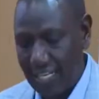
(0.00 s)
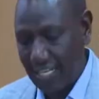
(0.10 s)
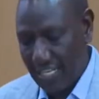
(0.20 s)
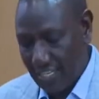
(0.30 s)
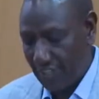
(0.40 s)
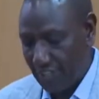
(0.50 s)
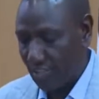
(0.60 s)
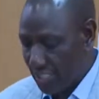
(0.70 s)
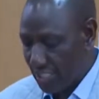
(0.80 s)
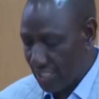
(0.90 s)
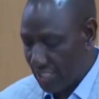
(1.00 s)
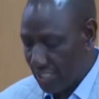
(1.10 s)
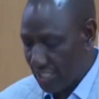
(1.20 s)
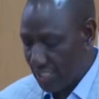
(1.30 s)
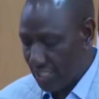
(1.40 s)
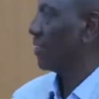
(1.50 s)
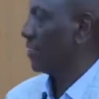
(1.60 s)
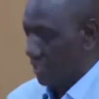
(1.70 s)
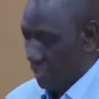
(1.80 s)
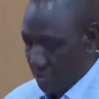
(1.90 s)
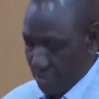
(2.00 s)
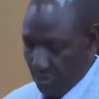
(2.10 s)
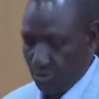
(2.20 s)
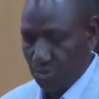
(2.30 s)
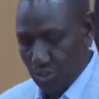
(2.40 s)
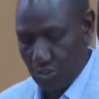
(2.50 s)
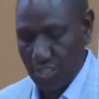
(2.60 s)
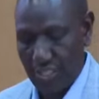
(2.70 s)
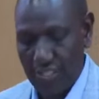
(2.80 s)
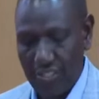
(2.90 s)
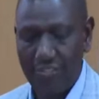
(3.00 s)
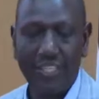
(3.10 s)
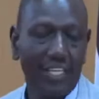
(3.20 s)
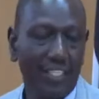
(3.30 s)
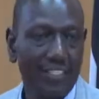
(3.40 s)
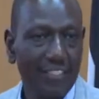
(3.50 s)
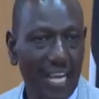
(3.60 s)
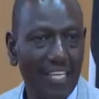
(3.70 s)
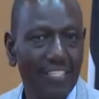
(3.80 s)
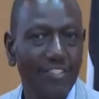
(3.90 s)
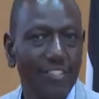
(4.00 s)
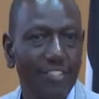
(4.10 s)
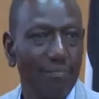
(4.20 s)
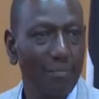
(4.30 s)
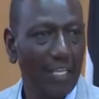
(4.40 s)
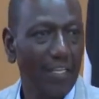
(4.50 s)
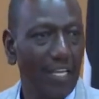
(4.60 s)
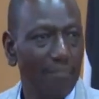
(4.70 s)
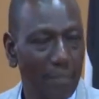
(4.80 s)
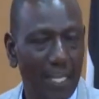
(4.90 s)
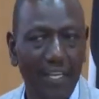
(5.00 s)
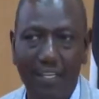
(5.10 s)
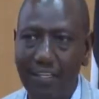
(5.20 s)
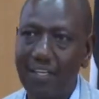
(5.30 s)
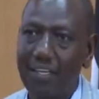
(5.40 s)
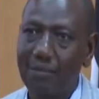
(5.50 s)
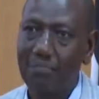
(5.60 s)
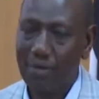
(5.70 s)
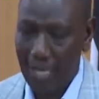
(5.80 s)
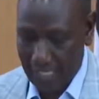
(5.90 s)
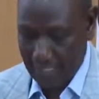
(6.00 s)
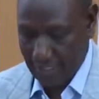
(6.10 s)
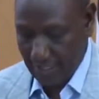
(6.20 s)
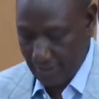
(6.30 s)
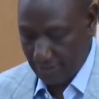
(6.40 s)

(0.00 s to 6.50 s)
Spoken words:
even greater number to join the tax paying bracket.